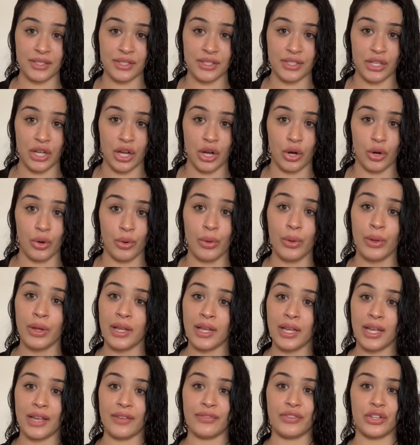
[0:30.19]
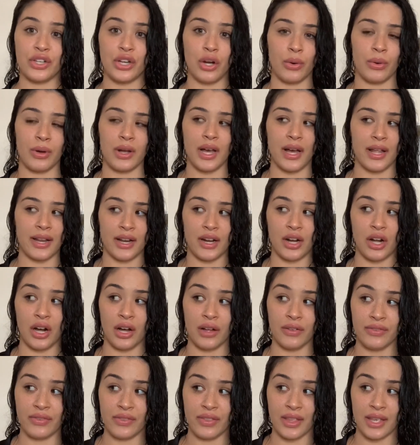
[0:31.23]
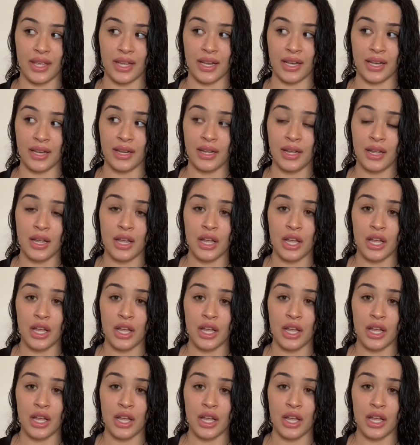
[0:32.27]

So if you don't cut it off, then